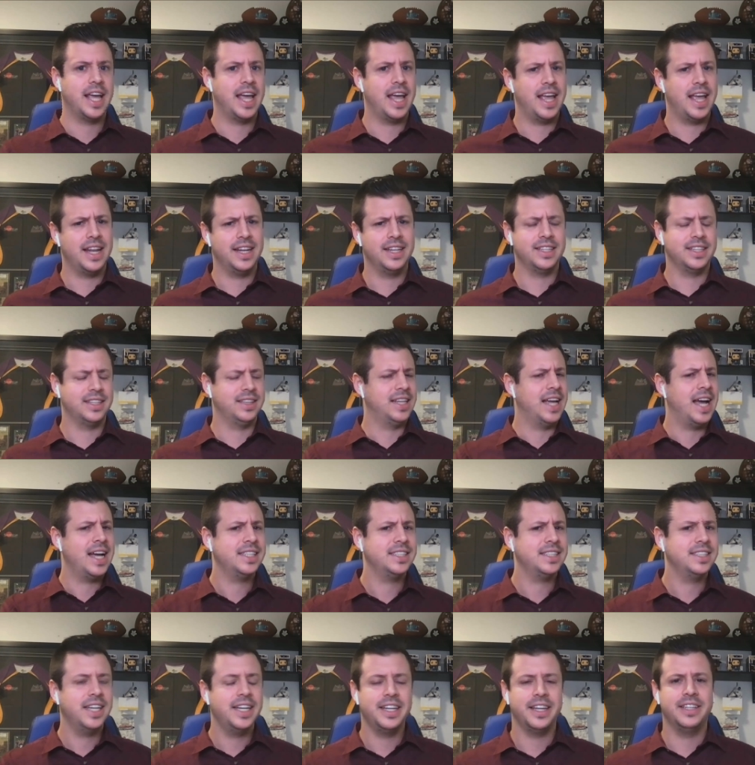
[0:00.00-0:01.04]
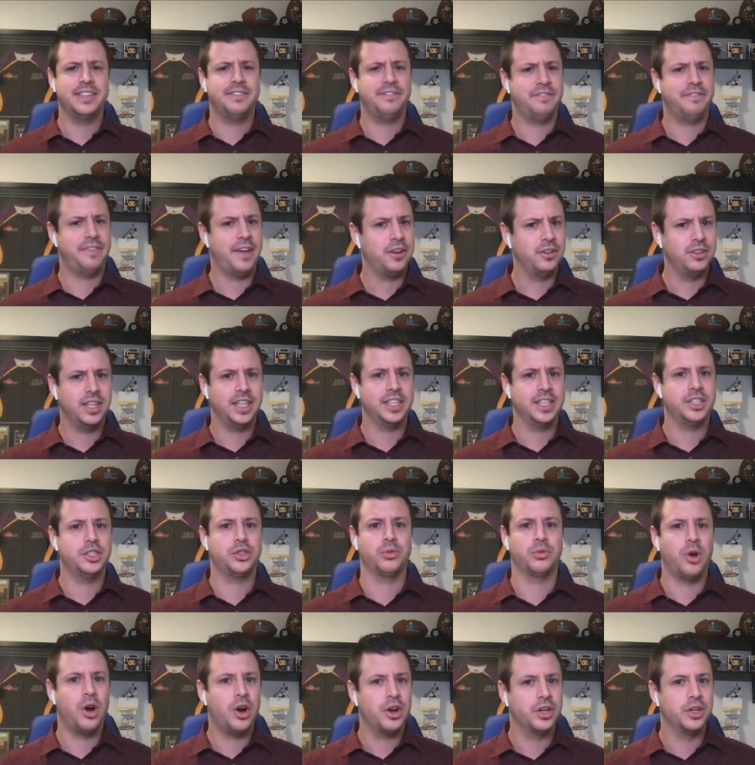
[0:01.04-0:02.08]
and last night it felt like
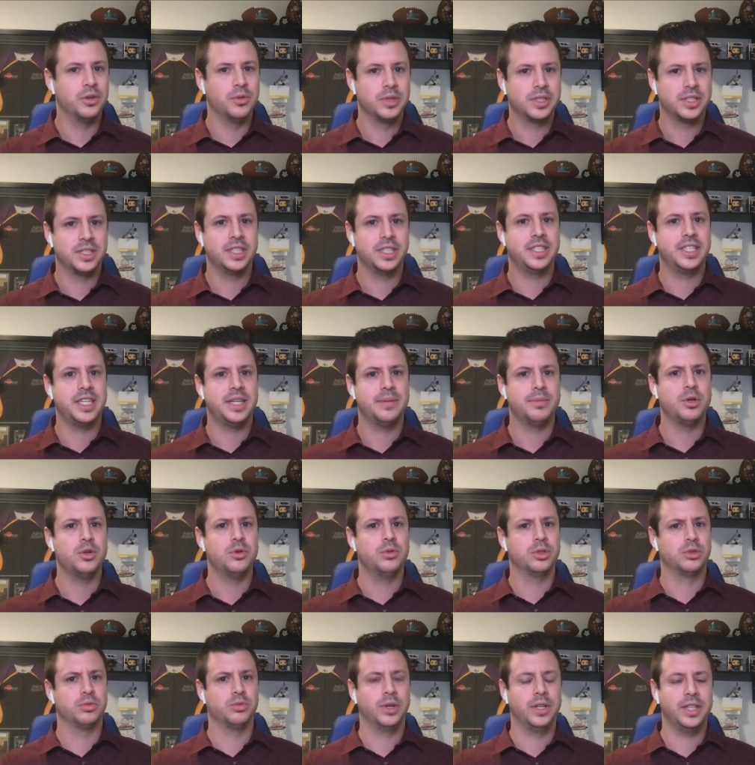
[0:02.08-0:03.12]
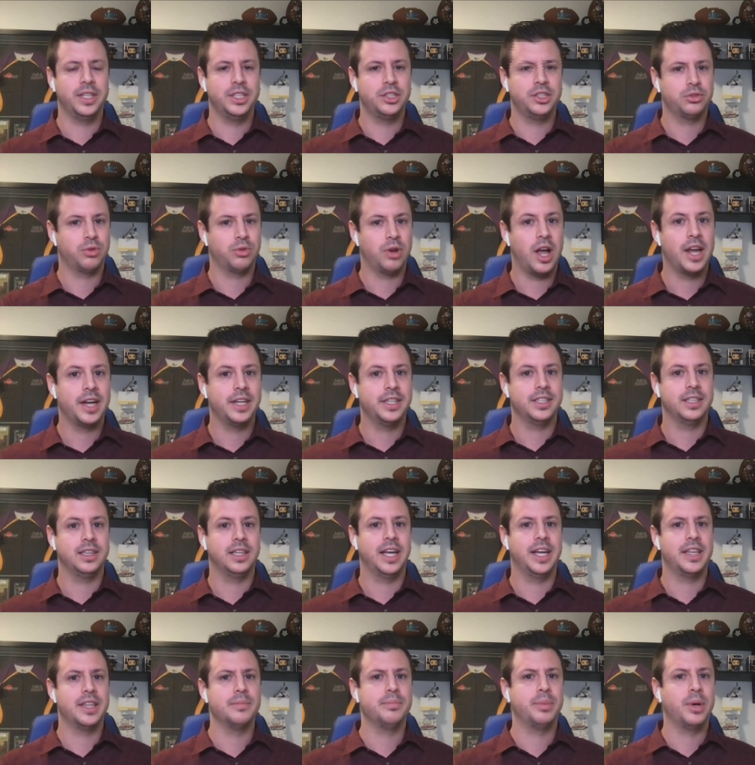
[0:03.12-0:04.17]
Toronto was hmm. the team who was really trying to
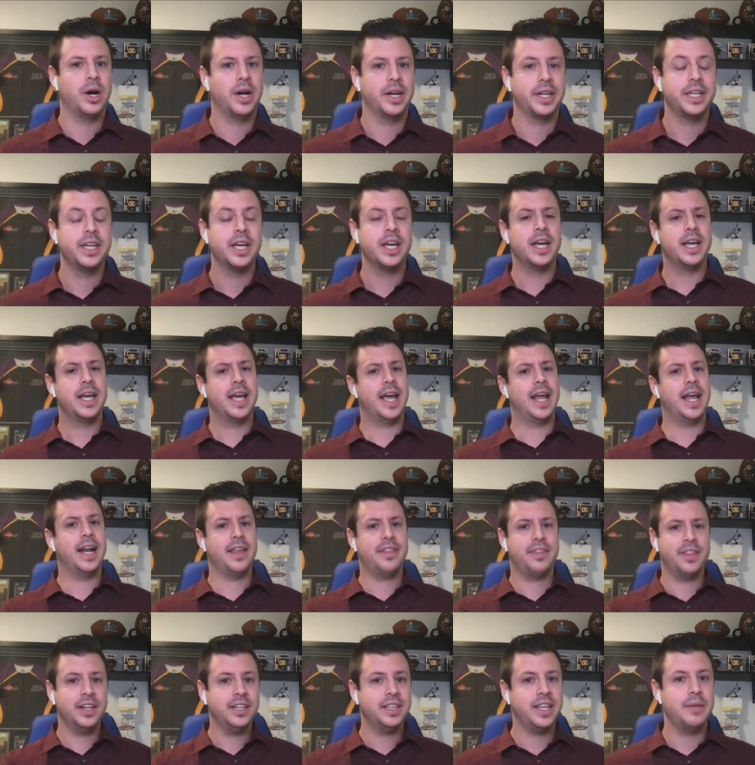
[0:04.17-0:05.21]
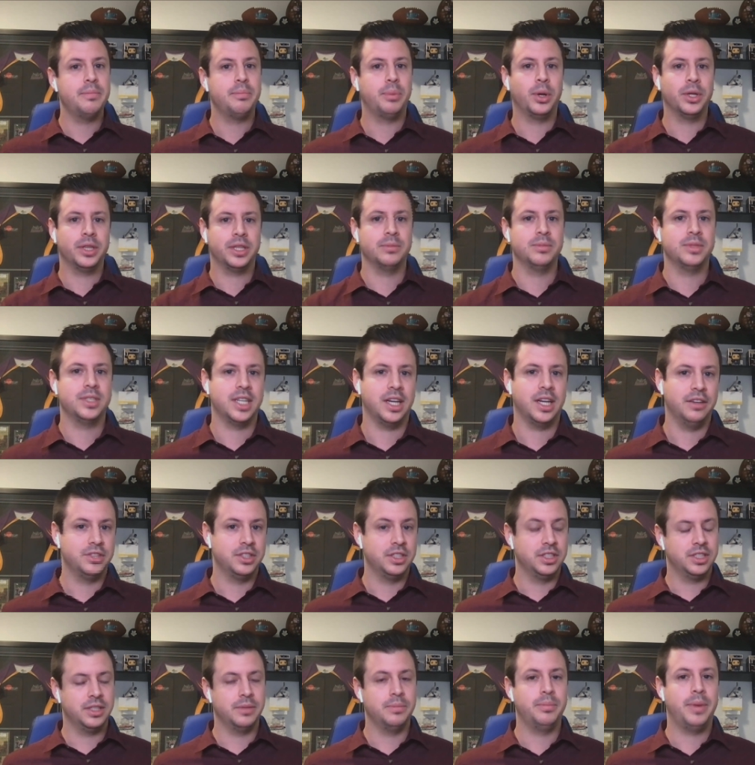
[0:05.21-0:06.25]
lay the body. And I think they put themselves
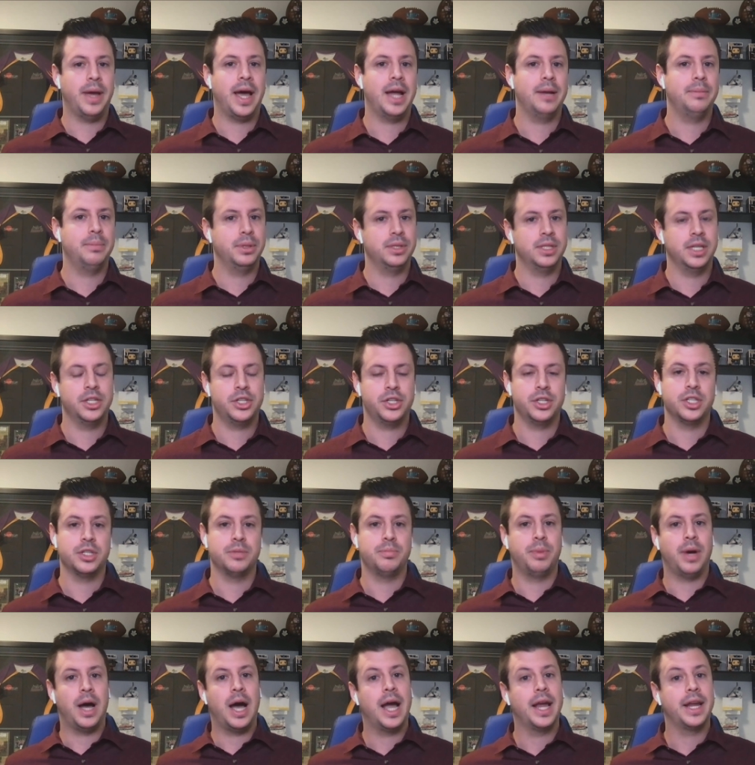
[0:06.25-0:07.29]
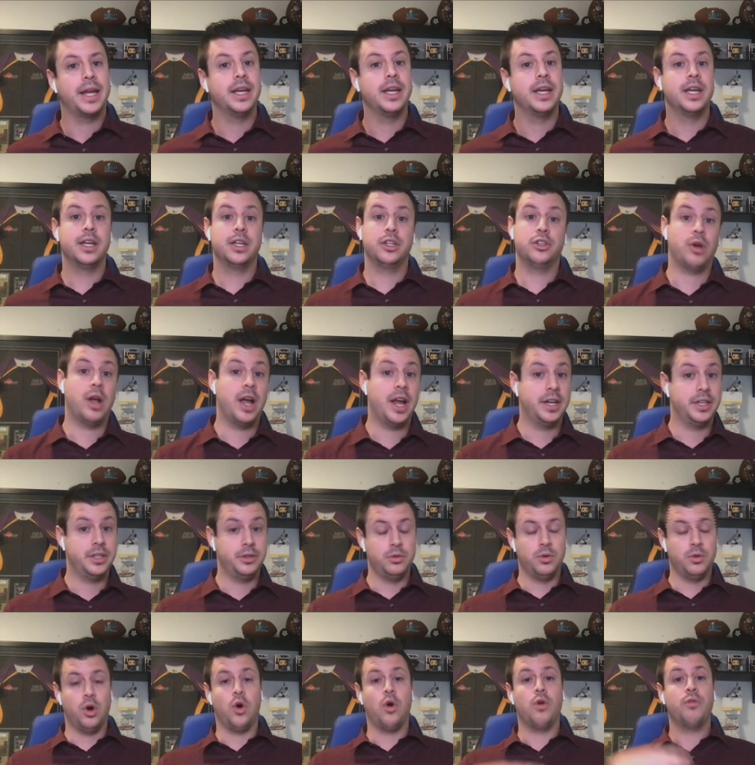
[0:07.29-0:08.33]
in some bad positions by trying
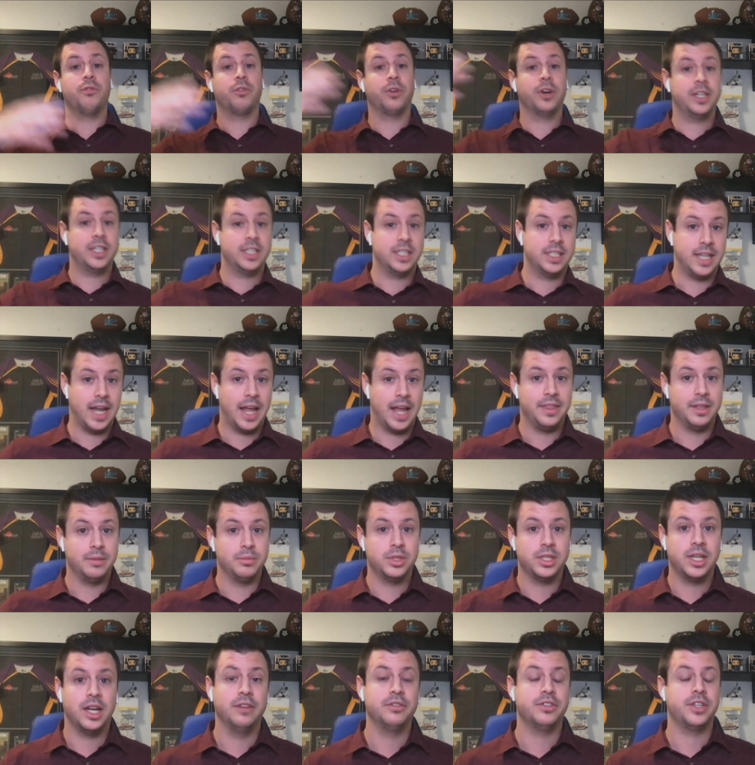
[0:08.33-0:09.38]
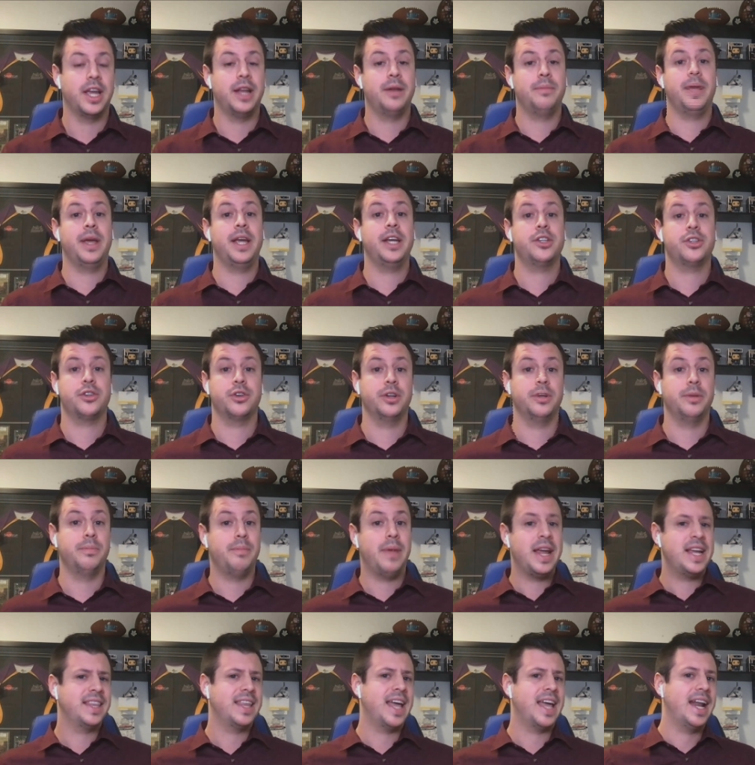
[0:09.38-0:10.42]
to overextend themselves and make sure to
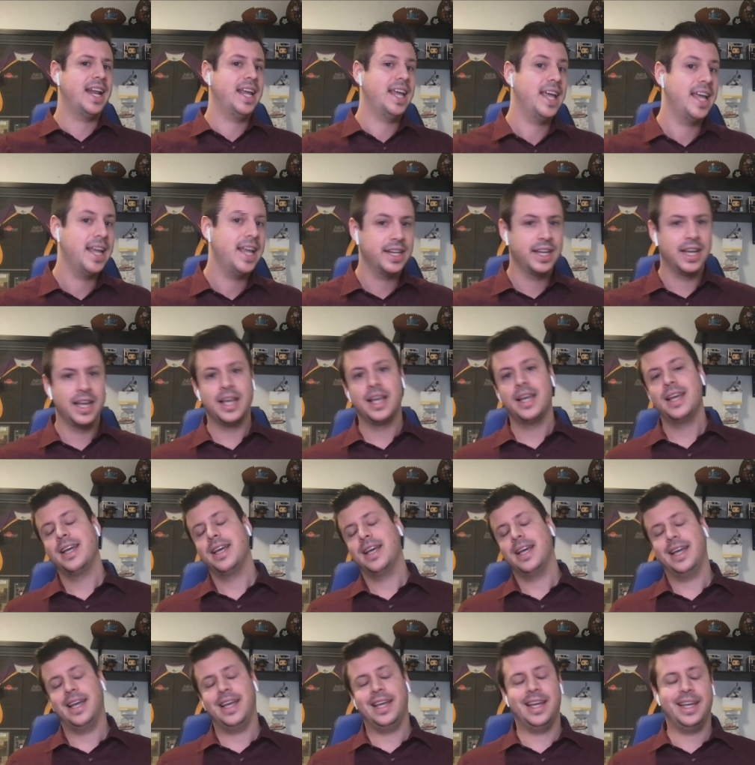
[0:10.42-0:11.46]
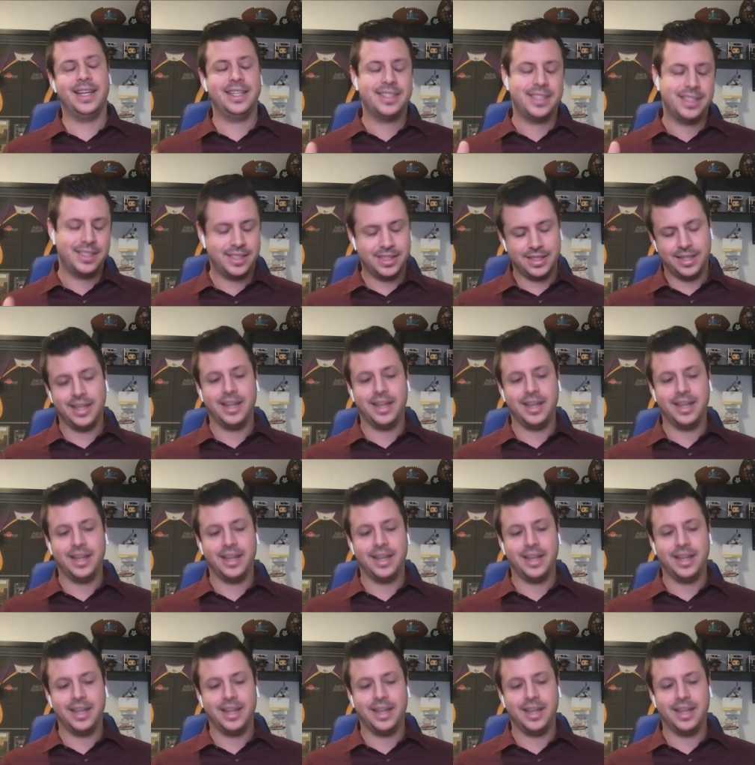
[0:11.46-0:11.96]
make that hit. It's